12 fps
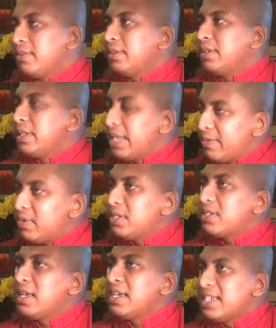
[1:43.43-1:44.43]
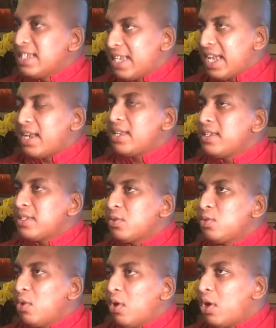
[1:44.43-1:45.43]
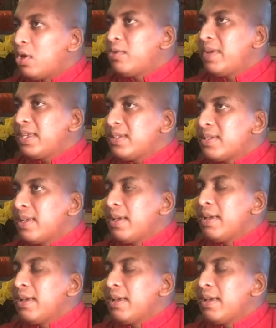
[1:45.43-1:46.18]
the devas, deities who always